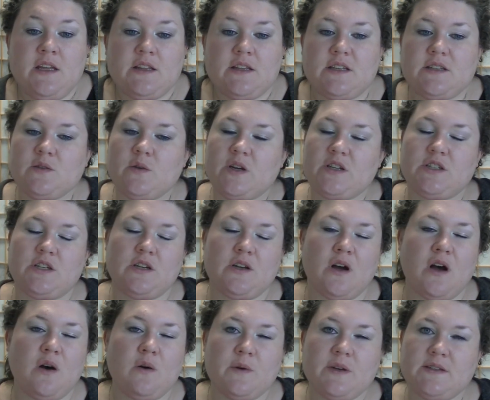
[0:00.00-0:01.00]
This question
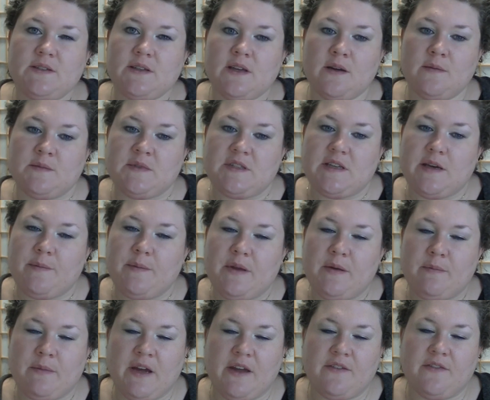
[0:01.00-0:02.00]
always comes up
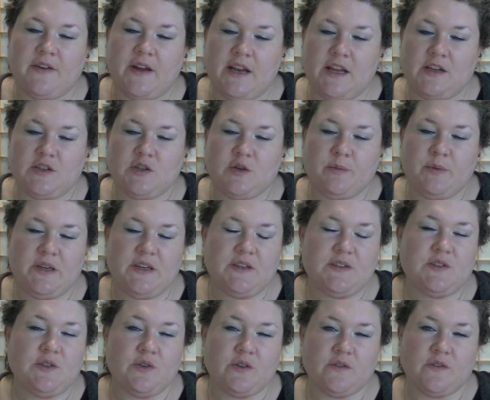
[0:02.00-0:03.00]
in my Financial
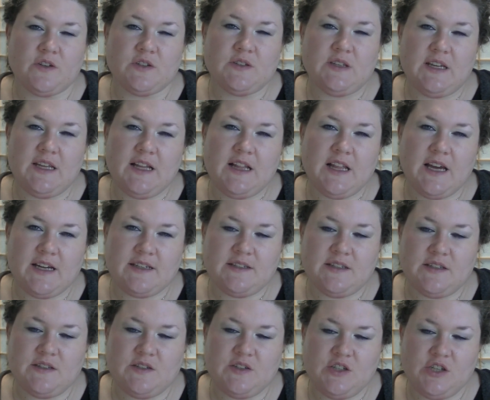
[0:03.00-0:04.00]
Peace University
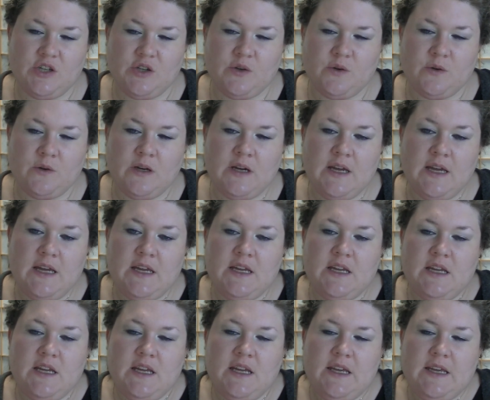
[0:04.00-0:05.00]
classes too.
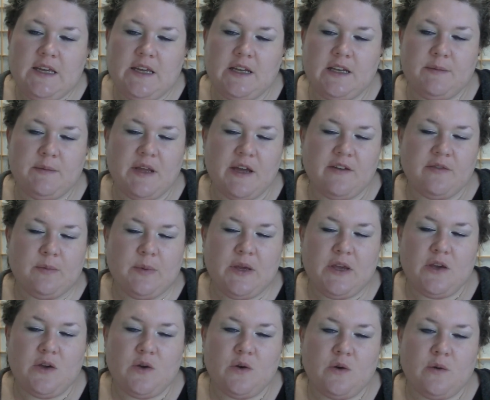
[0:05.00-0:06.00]
In
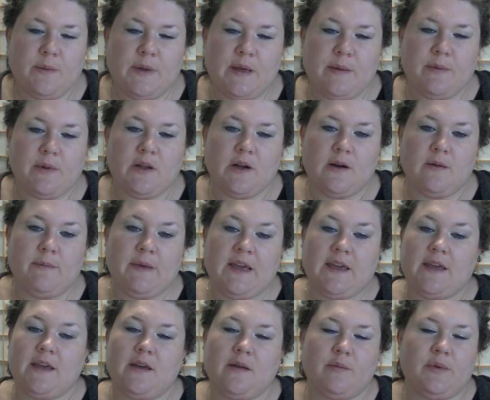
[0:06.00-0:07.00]
FPU, people are
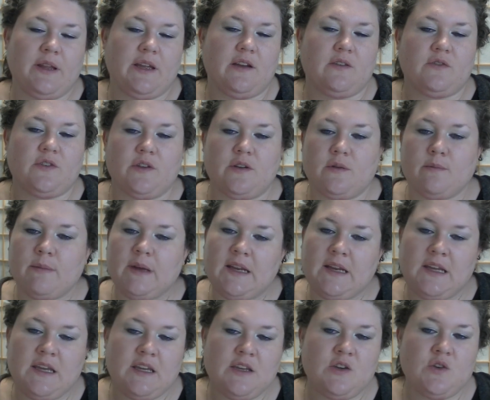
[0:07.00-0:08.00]
making a plan for their
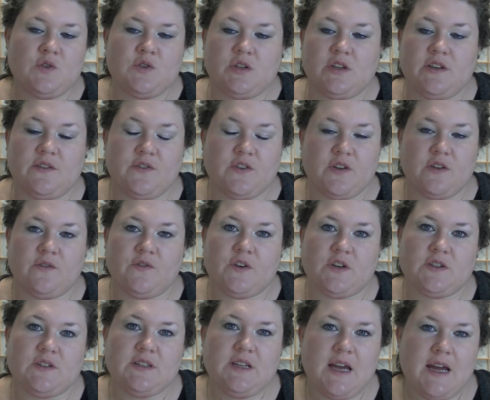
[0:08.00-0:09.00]
money, usually for the
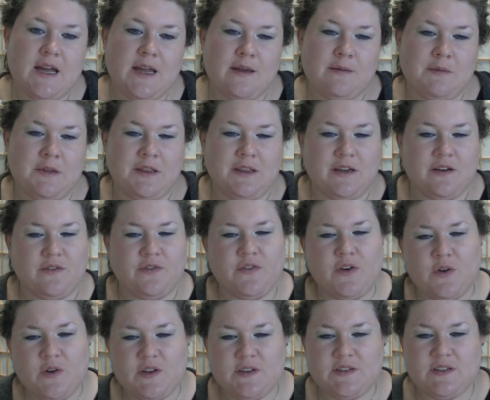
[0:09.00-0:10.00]
first time, and they're
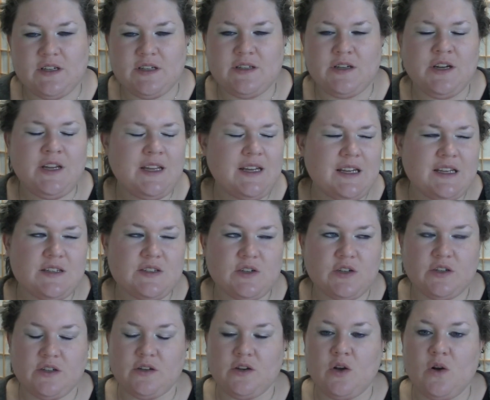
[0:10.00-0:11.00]
focused on hitting
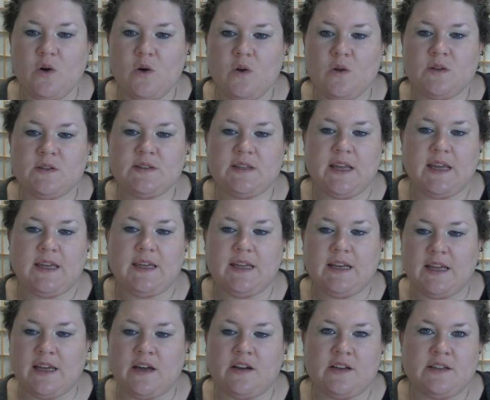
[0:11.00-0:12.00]
certain goals like
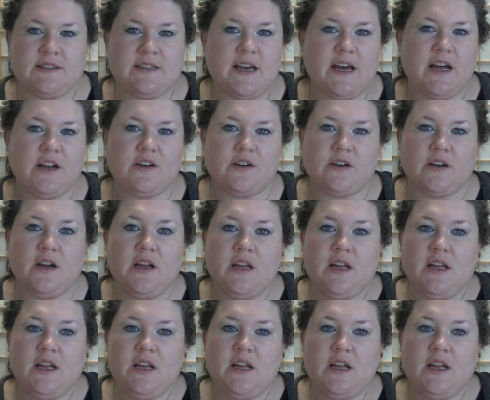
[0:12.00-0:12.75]
getting out of debt or